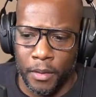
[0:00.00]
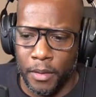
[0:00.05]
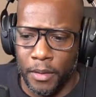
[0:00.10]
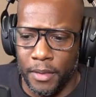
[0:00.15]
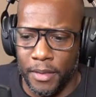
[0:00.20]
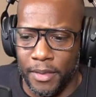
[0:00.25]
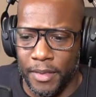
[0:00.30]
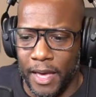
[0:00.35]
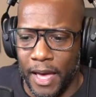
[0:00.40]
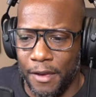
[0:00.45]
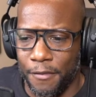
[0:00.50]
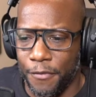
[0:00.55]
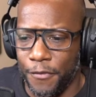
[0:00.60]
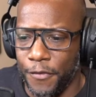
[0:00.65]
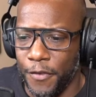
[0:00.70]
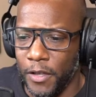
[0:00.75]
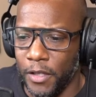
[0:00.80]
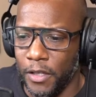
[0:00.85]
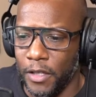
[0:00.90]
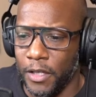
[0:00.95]
That
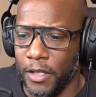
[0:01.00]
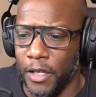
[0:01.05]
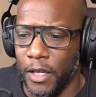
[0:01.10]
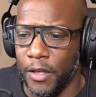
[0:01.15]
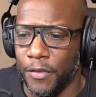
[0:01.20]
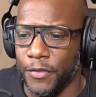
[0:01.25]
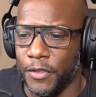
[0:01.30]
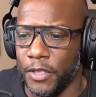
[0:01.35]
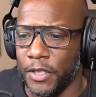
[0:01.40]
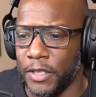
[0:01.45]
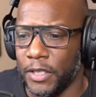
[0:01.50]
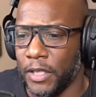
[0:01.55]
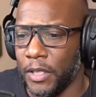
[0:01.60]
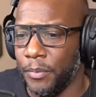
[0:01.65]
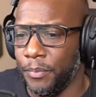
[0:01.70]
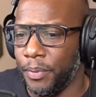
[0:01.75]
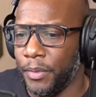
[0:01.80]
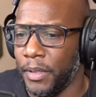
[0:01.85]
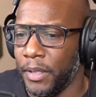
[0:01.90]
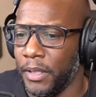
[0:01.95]
feeling of just
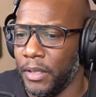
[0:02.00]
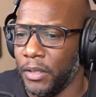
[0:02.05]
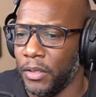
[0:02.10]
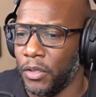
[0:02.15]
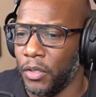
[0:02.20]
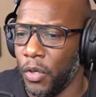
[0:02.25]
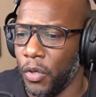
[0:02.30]
complete and